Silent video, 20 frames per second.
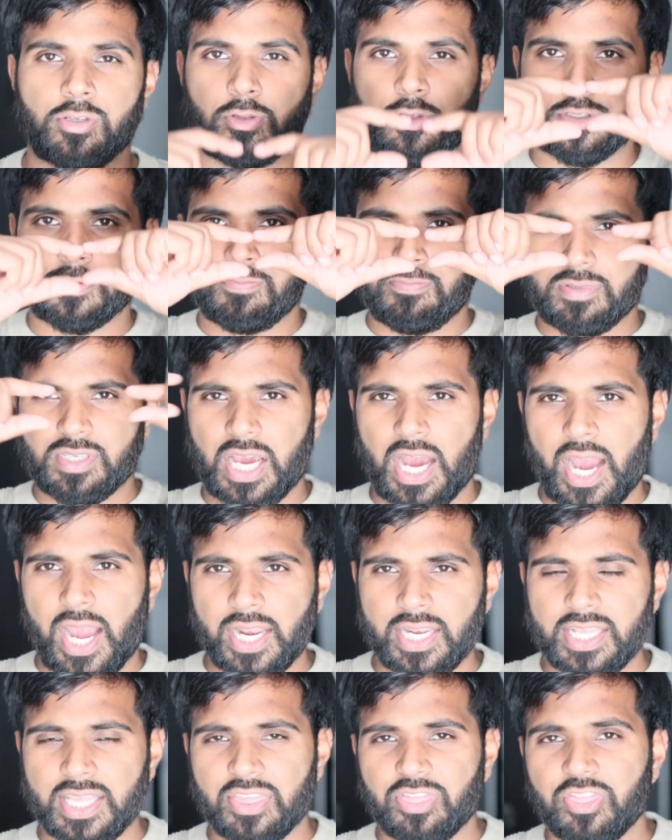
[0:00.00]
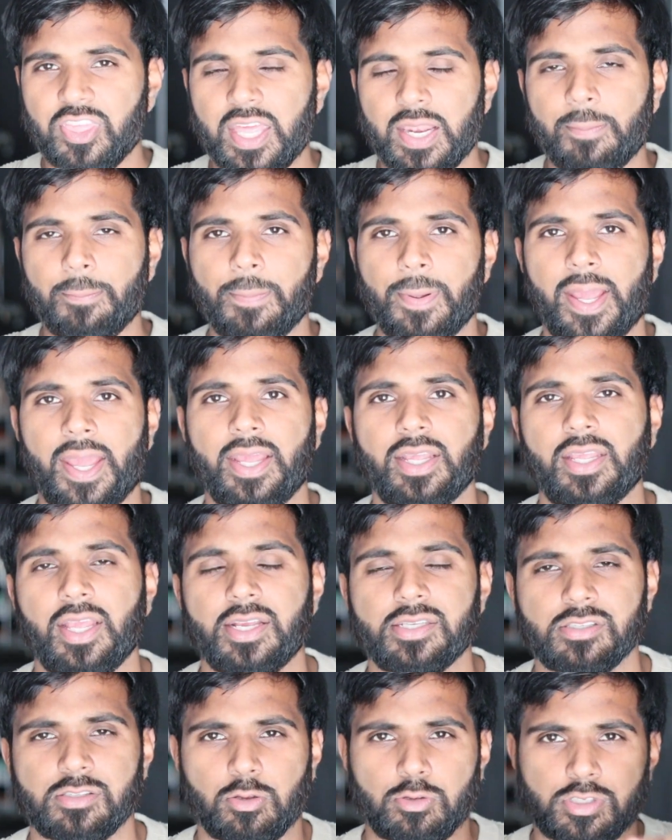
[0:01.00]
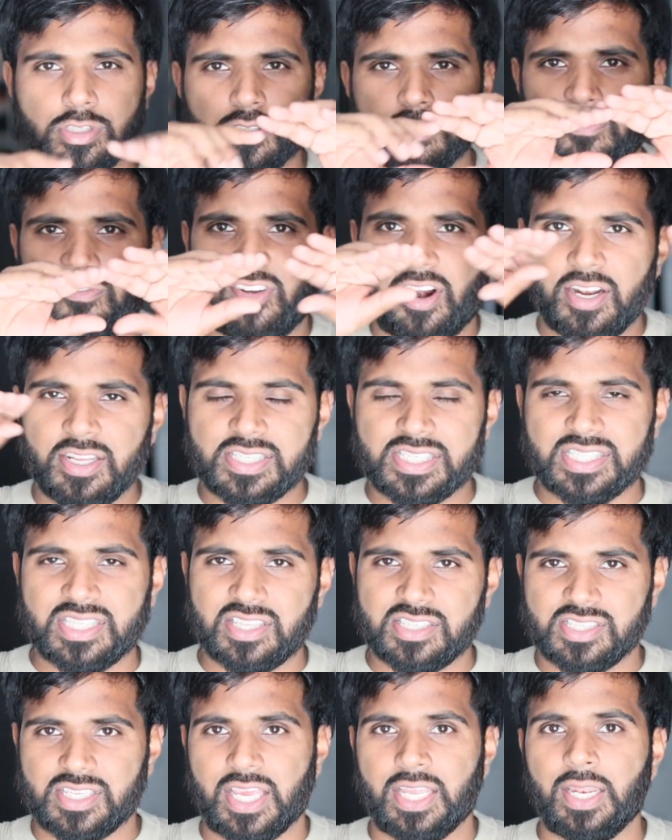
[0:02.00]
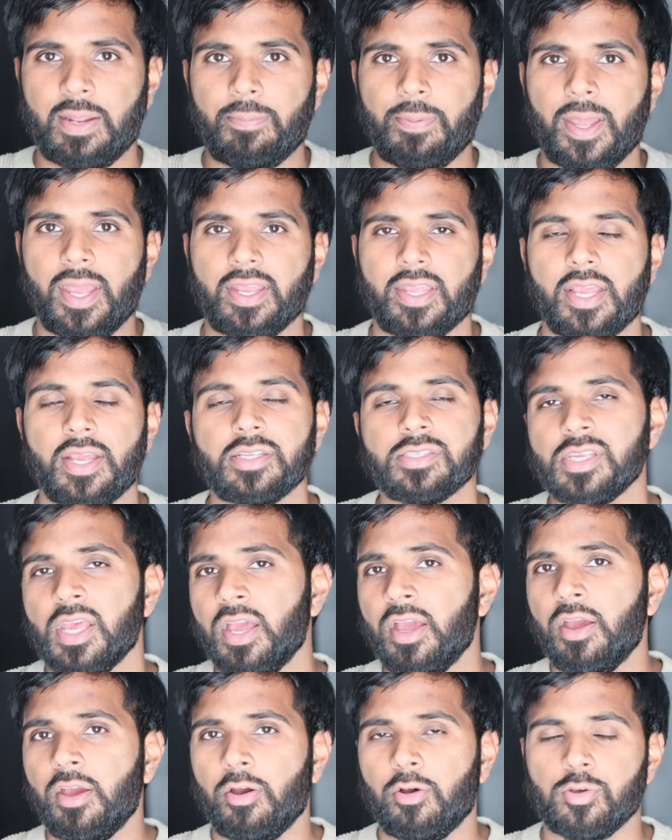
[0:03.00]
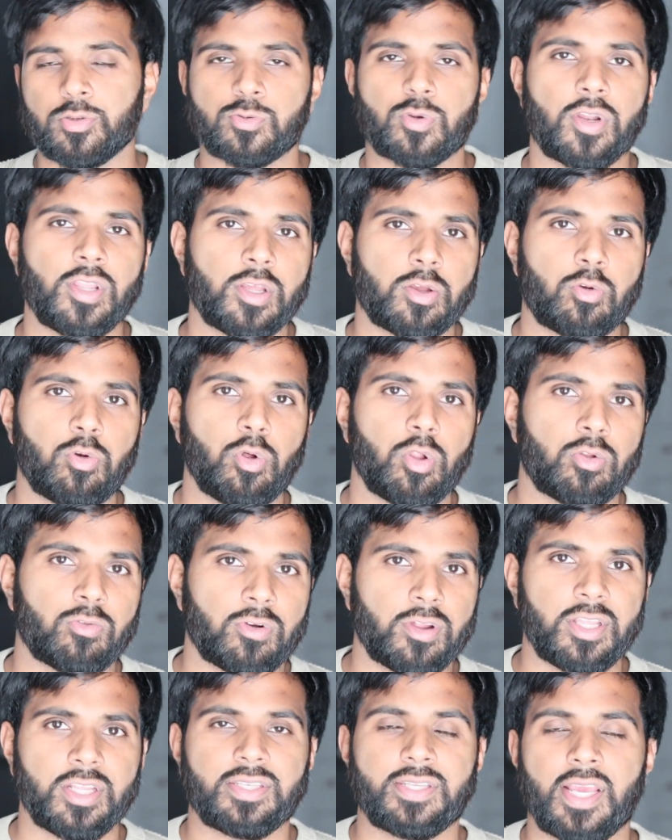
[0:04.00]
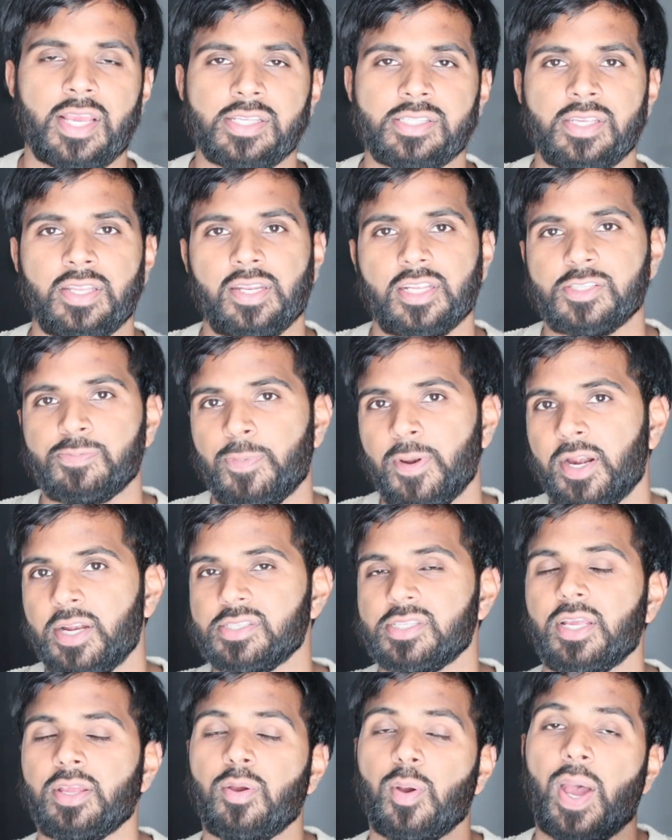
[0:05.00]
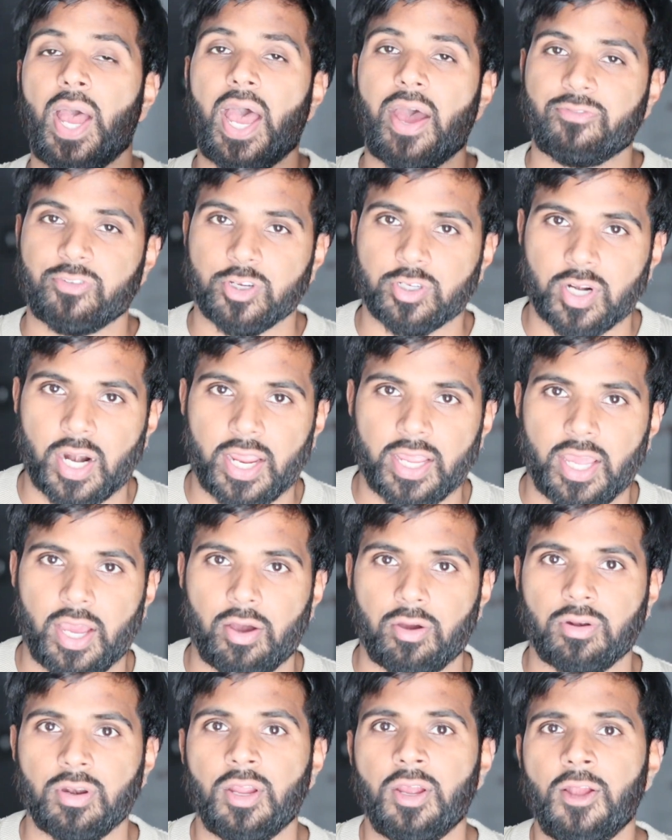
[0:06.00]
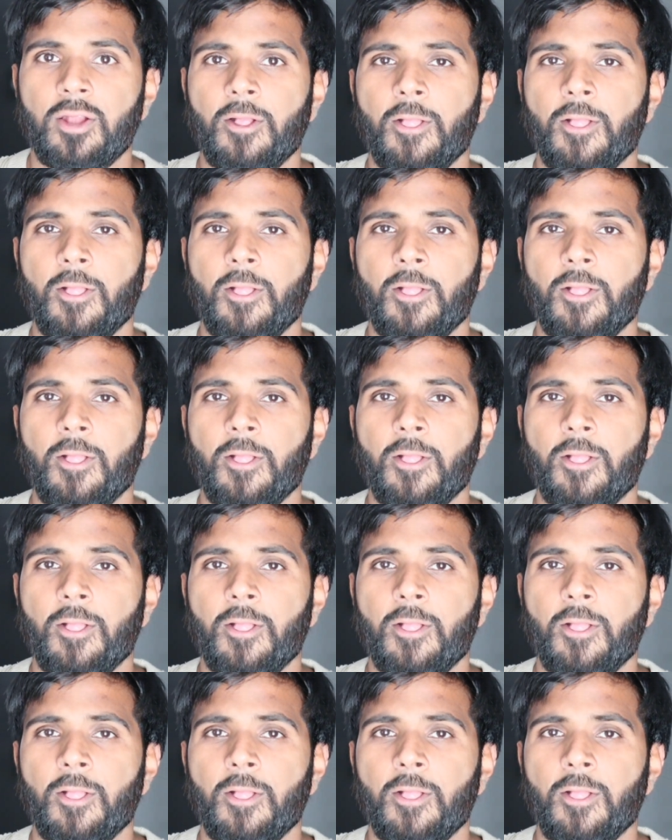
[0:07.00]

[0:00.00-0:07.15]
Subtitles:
So those tiny thin pancakes, those very skinny pancakes, it was really cool, really tasty, an experience that you have to try out.